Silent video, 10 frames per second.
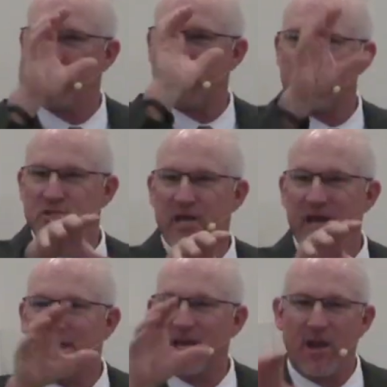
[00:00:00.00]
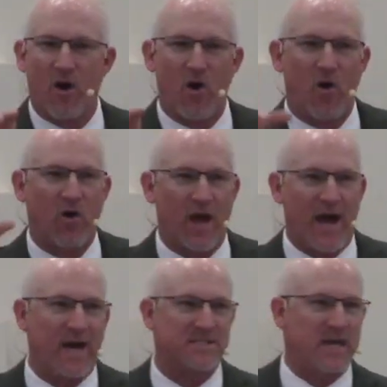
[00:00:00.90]
Forsaking all,
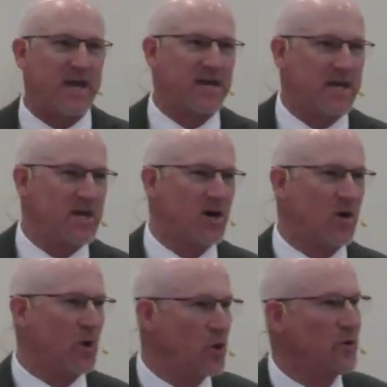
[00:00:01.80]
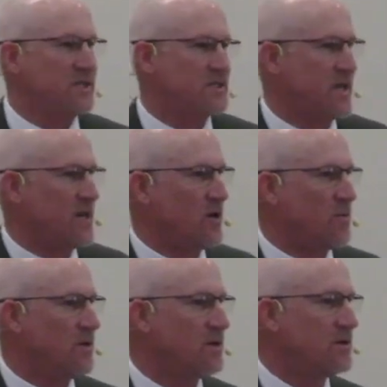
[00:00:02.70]
I take Him. Who is Him?
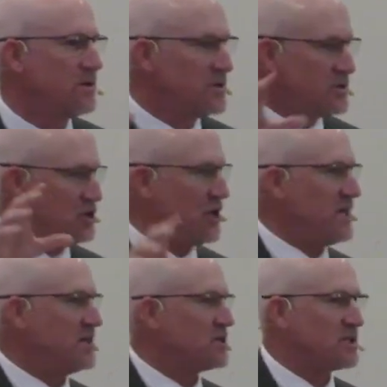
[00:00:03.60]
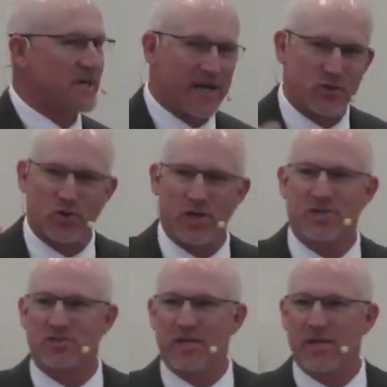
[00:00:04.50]
Jesus. I
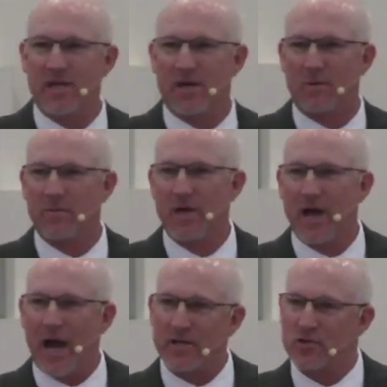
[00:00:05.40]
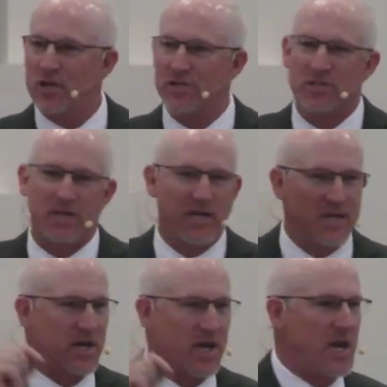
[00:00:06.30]
trust in Him. I trust that He
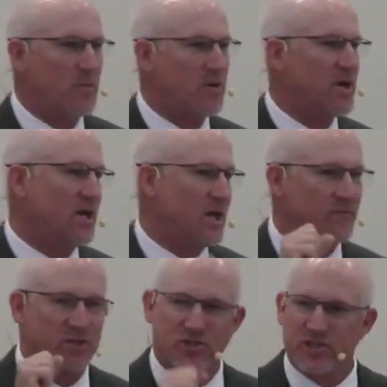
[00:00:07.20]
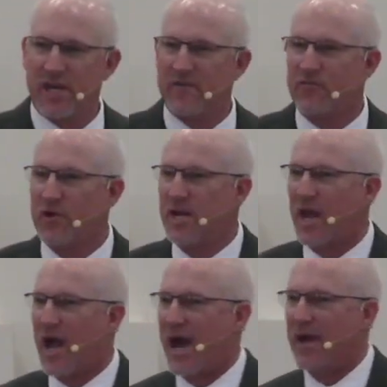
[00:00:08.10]
came here, He lived a sin-free
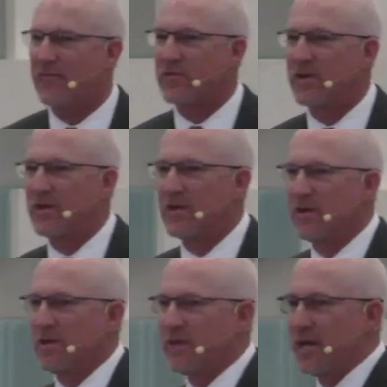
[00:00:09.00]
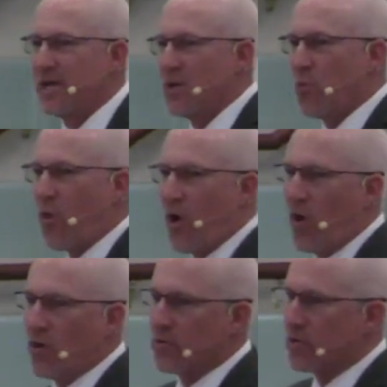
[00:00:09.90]
life, that He
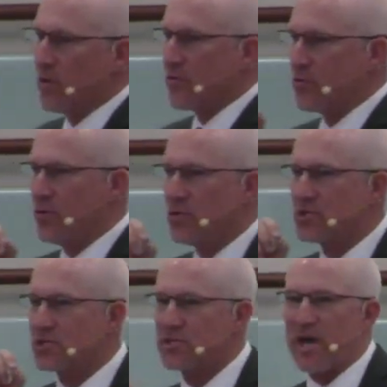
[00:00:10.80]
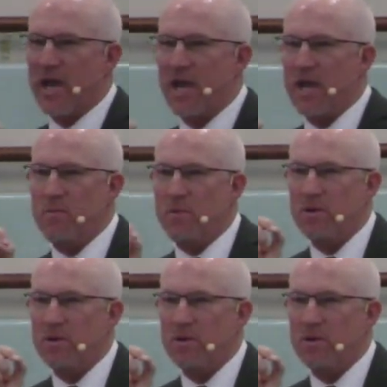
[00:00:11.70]
walked through the same